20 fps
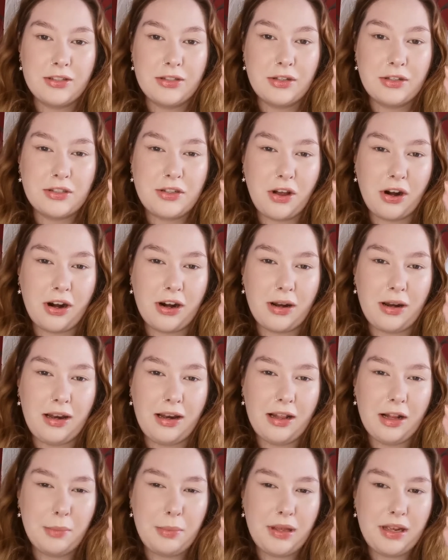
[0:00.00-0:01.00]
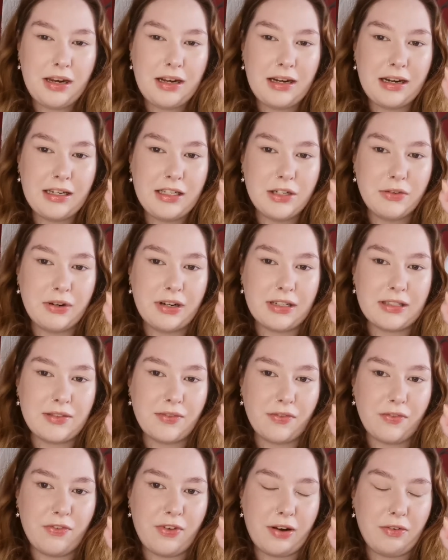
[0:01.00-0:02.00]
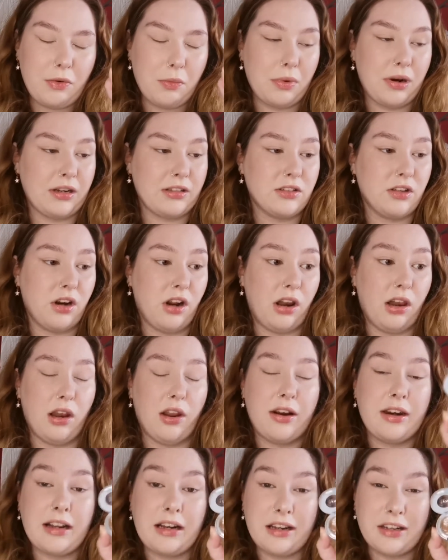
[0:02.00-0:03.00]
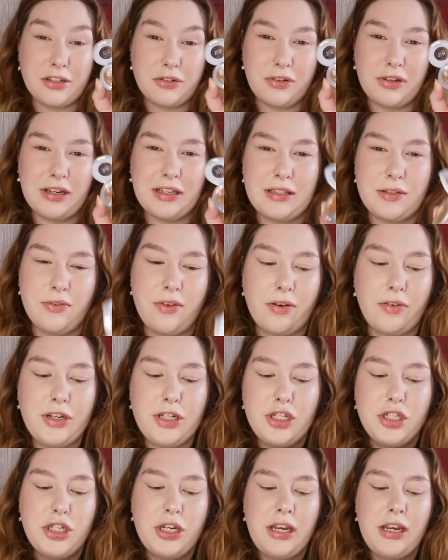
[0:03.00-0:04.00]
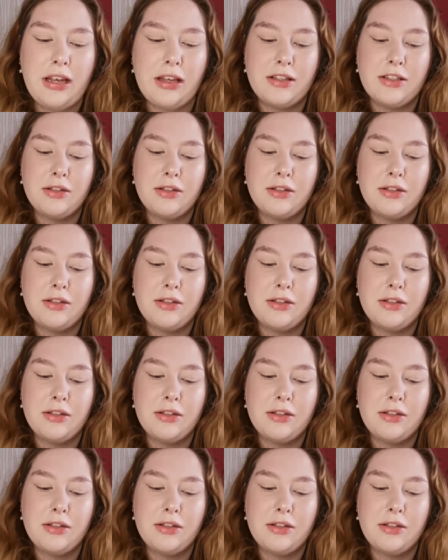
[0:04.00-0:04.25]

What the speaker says: So it's got a little bit of glitter and it's very, well, it's got a lot of glitter and it's very sheer.